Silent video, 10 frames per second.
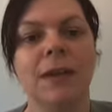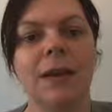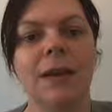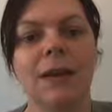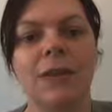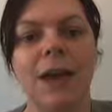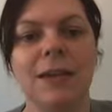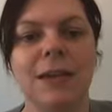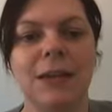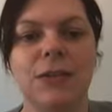You
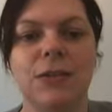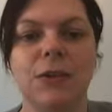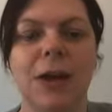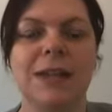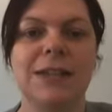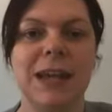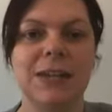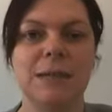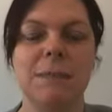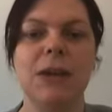then need to
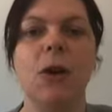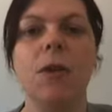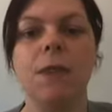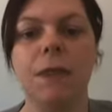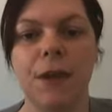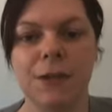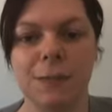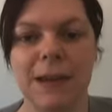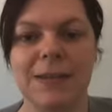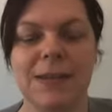extend beyond those
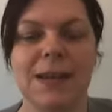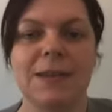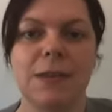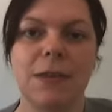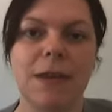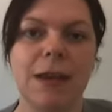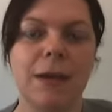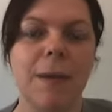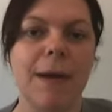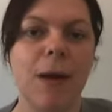basics and
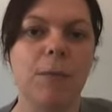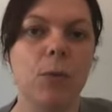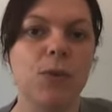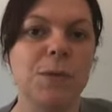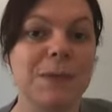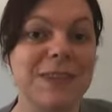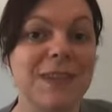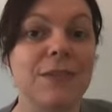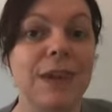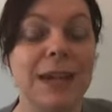think about more
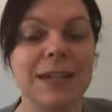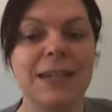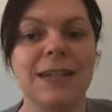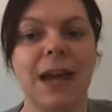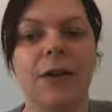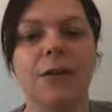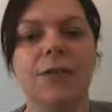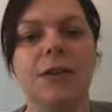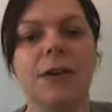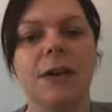specific
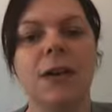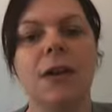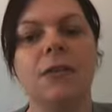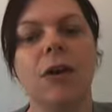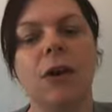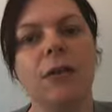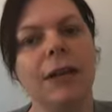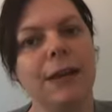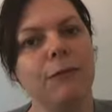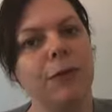details. Not
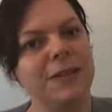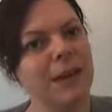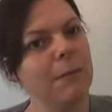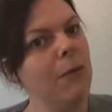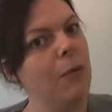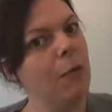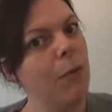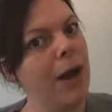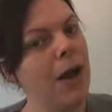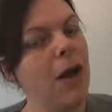only, for example,
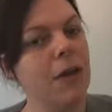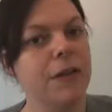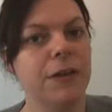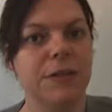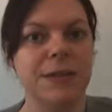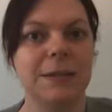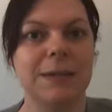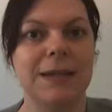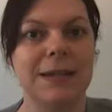where are the goods to be